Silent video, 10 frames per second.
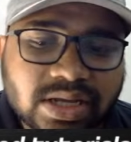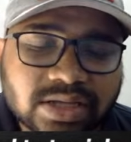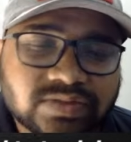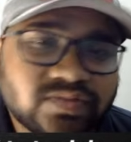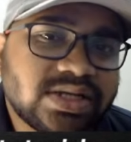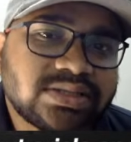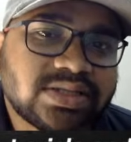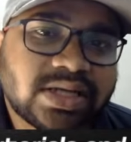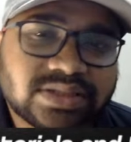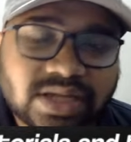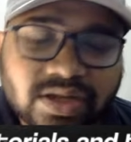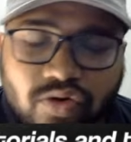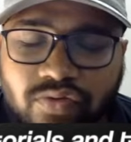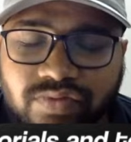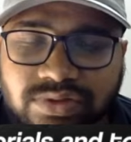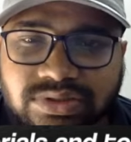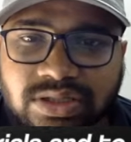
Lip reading: as well as I always say,